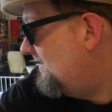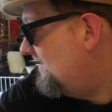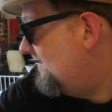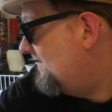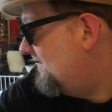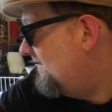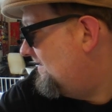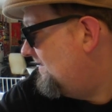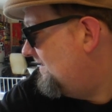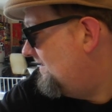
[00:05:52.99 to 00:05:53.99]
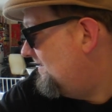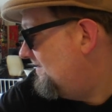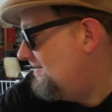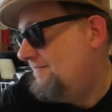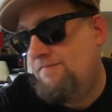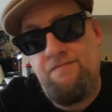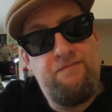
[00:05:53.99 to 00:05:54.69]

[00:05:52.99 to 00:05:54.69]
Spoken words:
(silence)